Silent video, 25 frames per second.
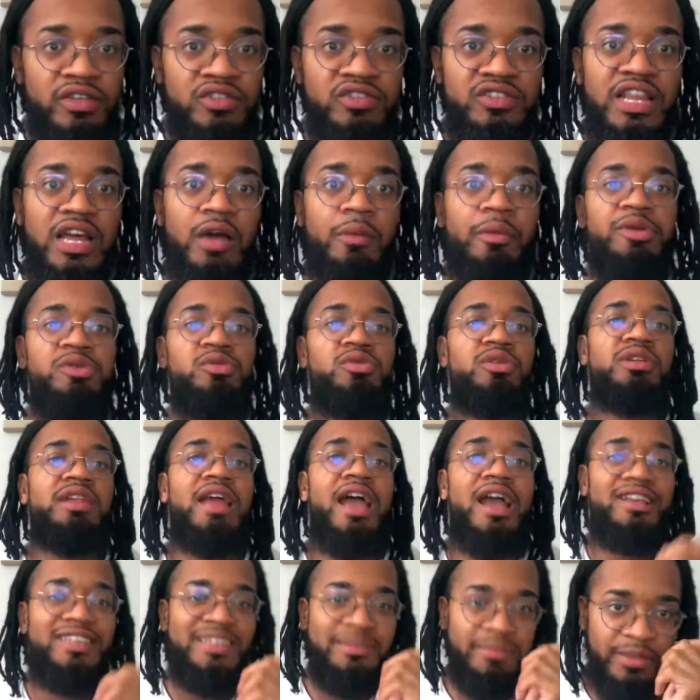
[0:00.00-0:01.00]
So that way you can
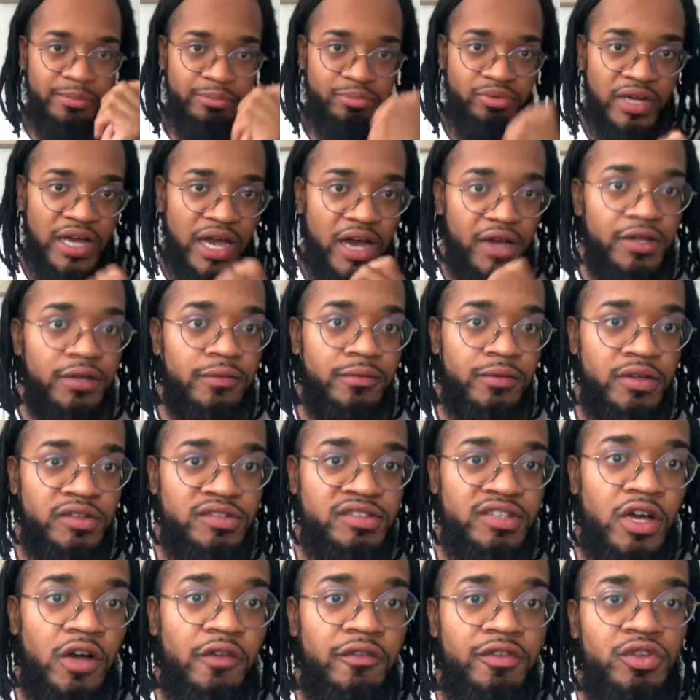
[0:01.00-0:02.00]
actually be proud of
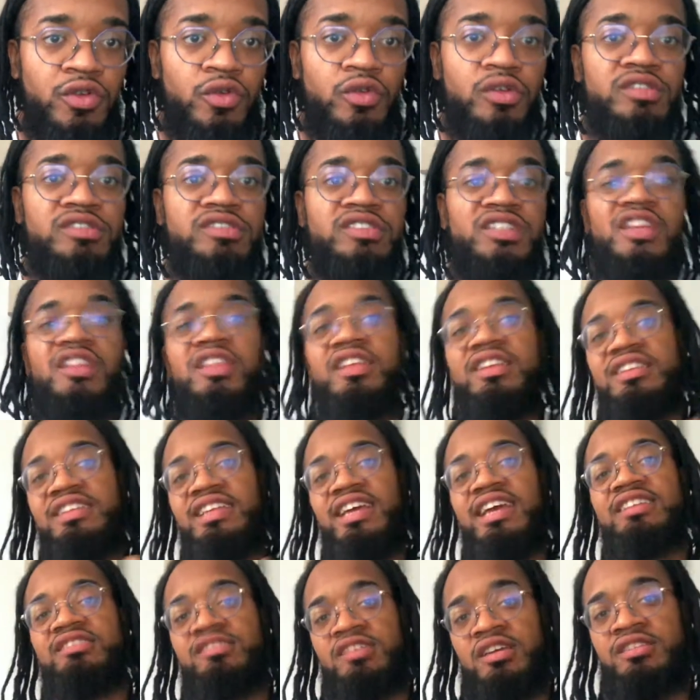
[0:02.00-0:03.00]
yourself and you can see the
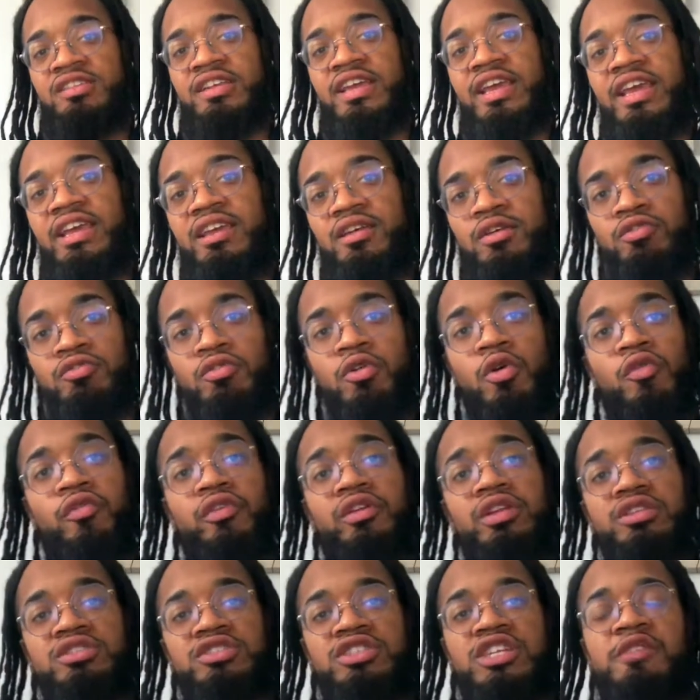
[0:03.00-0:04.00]
day-to-day growth
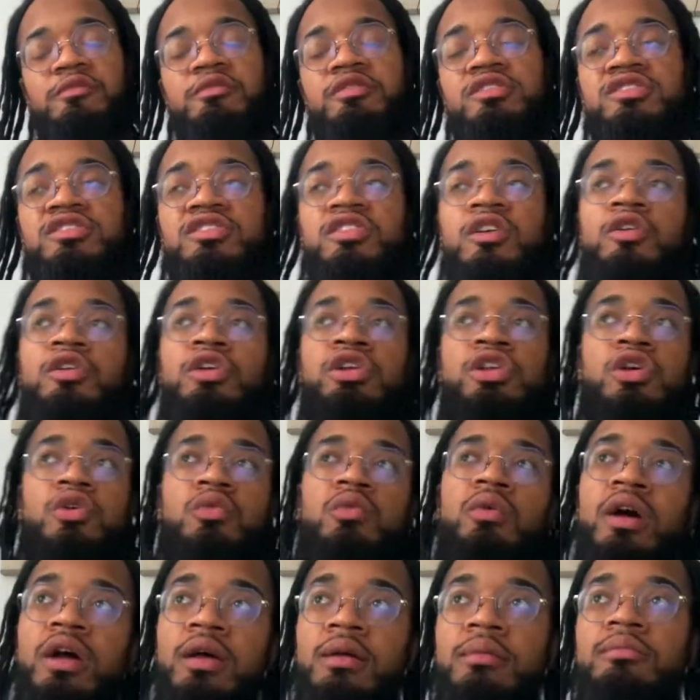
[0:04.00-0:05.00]
and achievements and go, you know
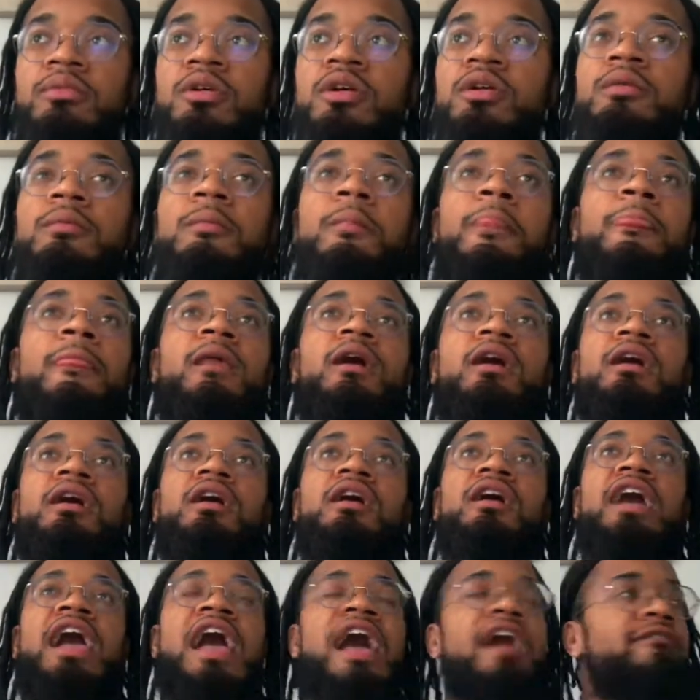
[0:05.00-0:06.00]
what, bro?
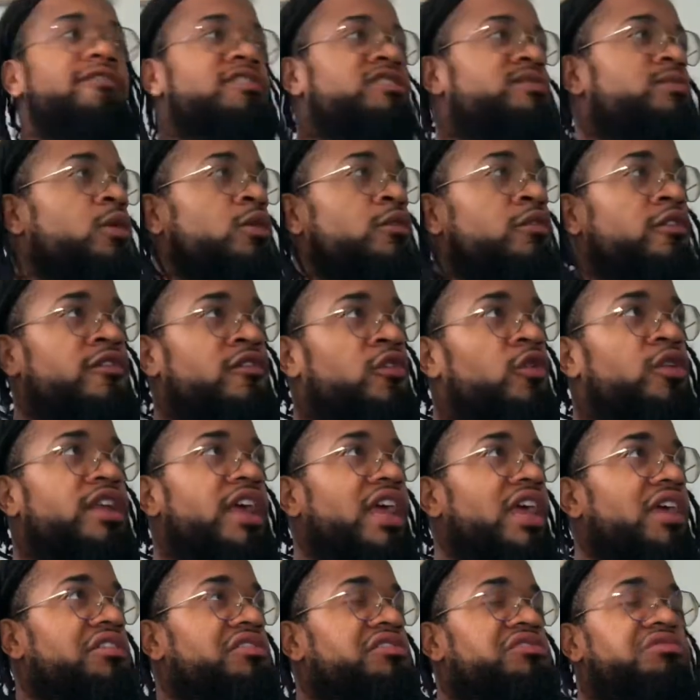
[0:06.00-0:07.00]
I haven't smoked for 4
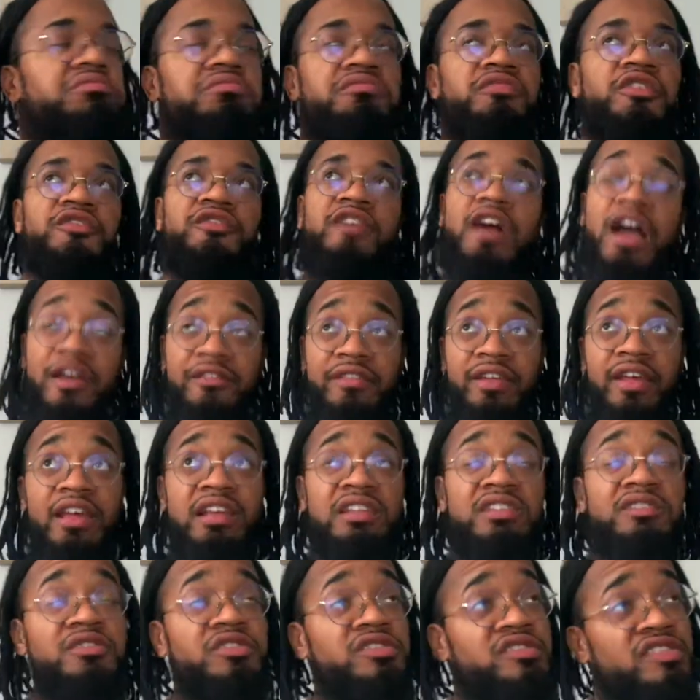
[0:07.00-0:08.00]
days, for 5
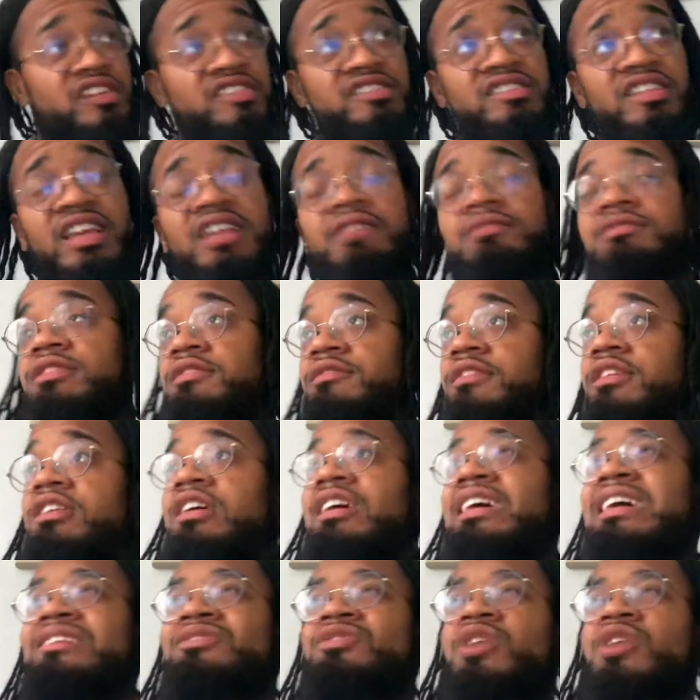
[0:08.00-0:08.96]
days, for 6 days, for 7 days.